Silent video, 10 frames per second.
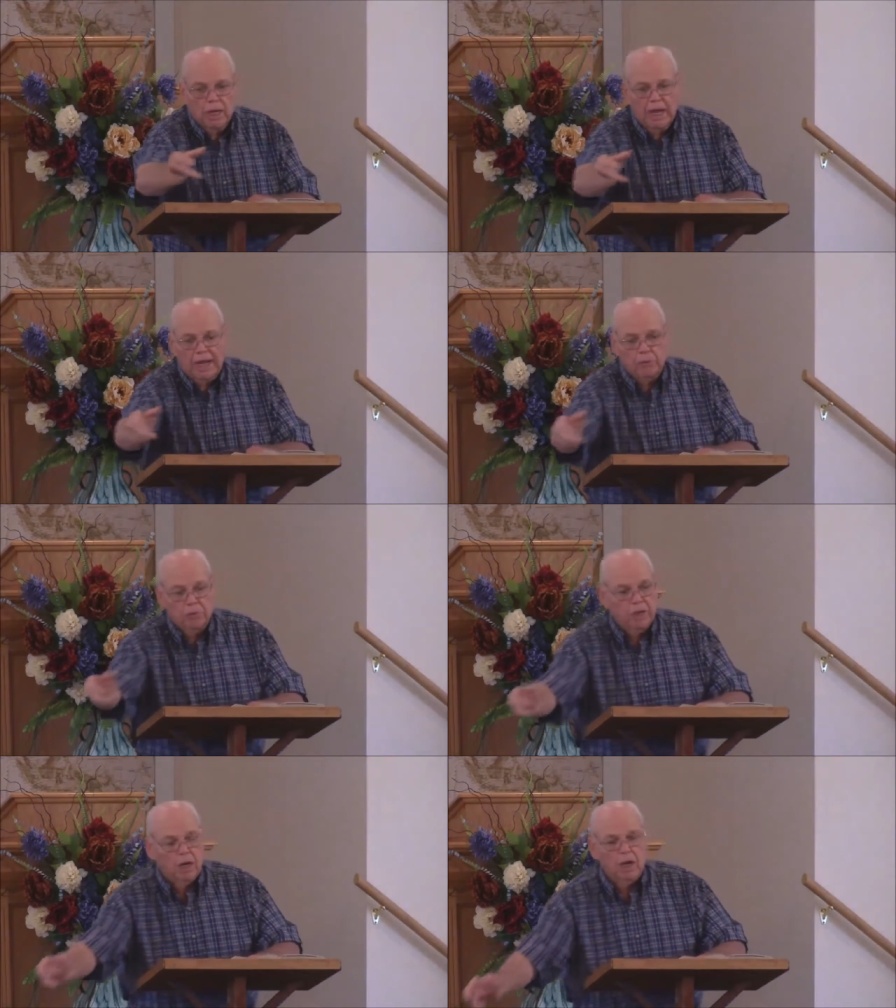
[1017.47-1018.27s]
And
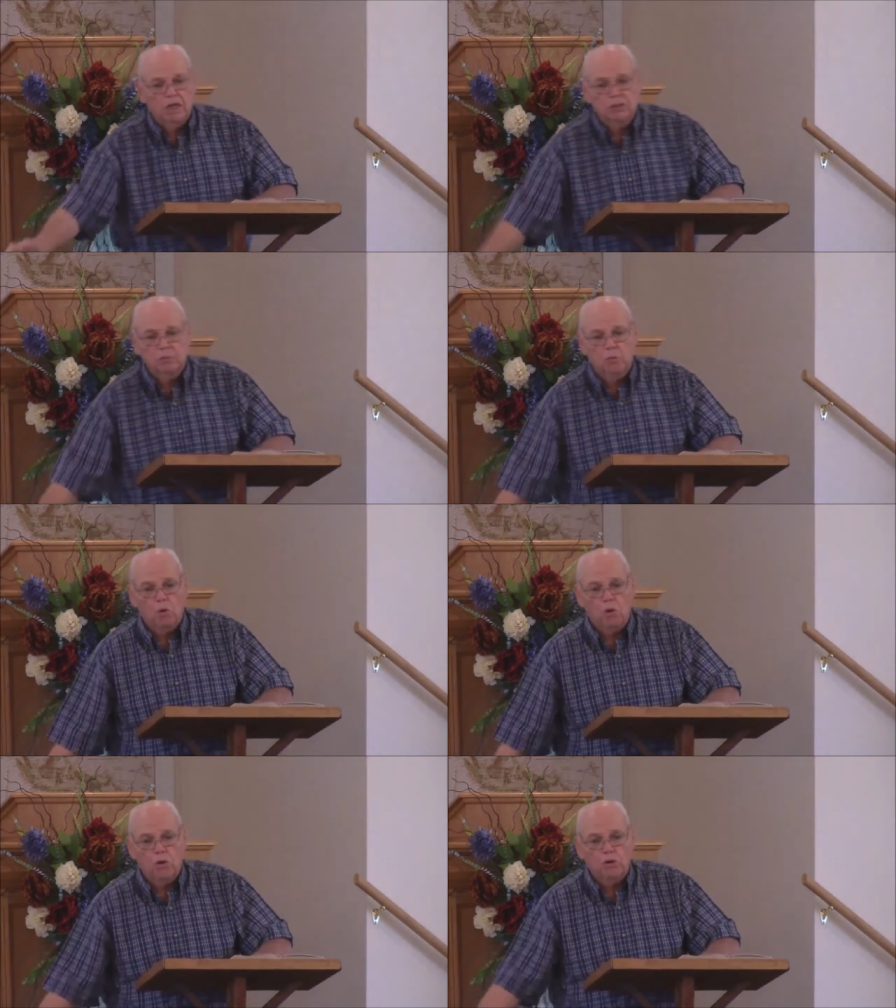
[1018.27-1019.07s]
right, God's
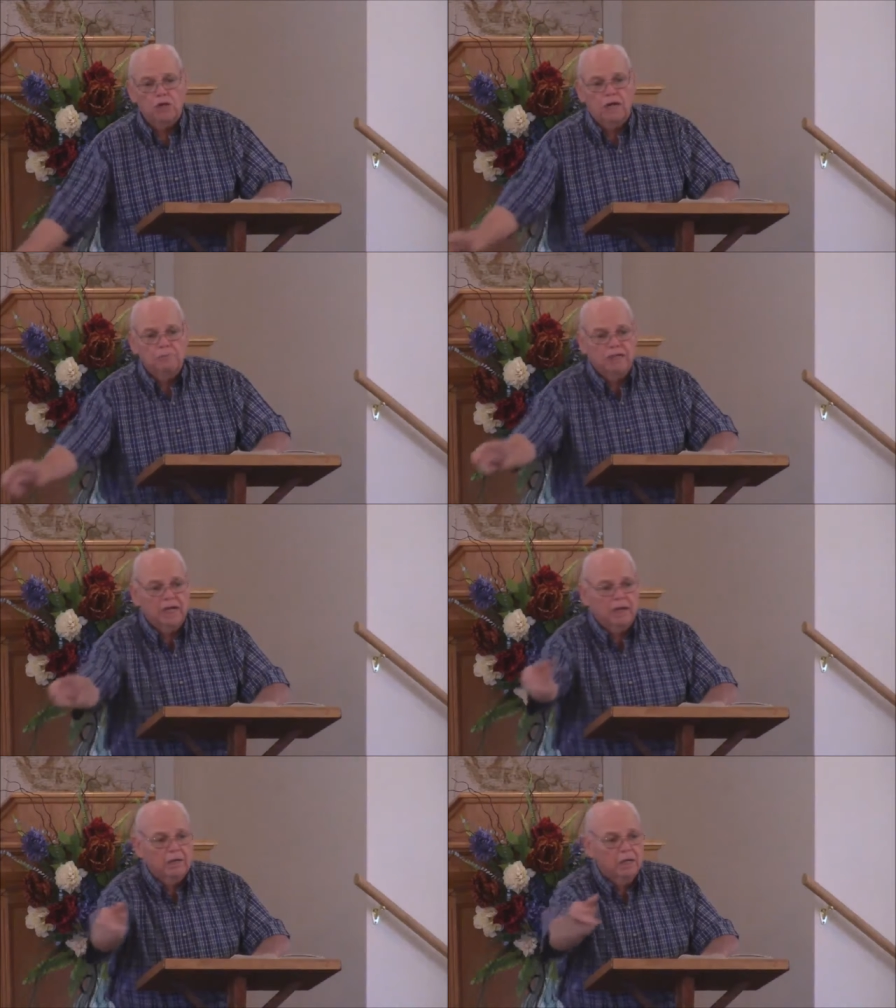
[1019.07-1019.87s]
Word comes
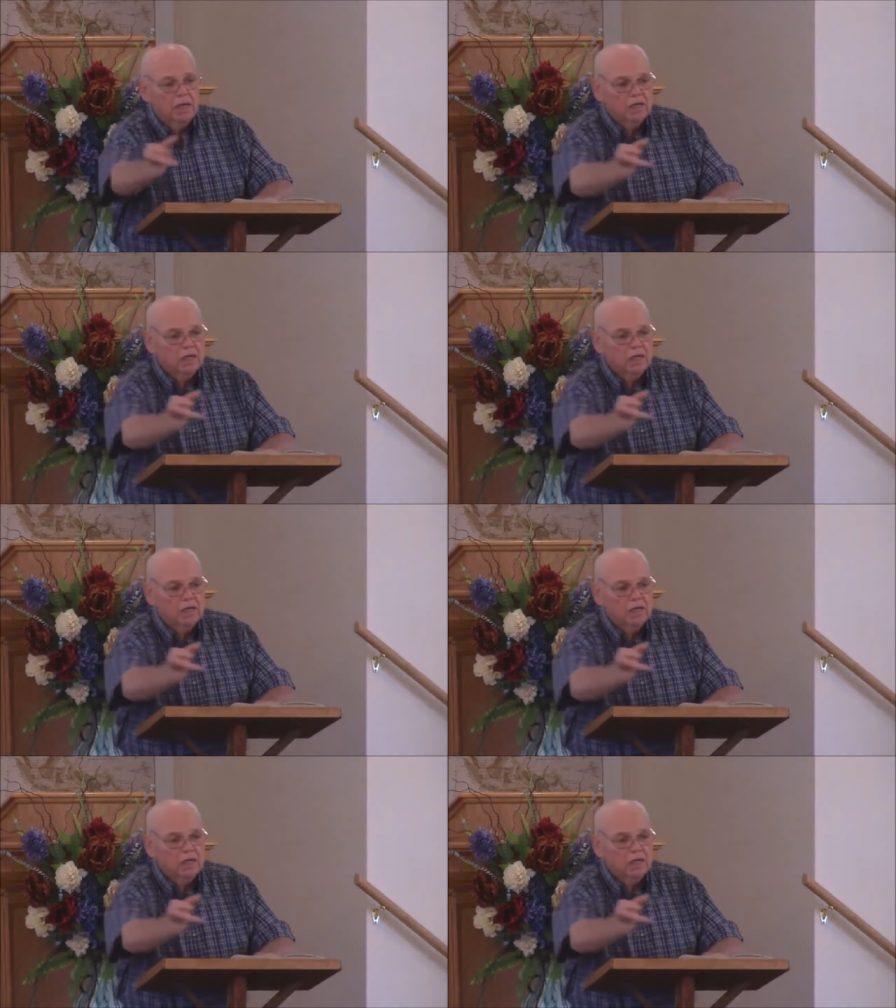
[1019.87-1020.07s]
out.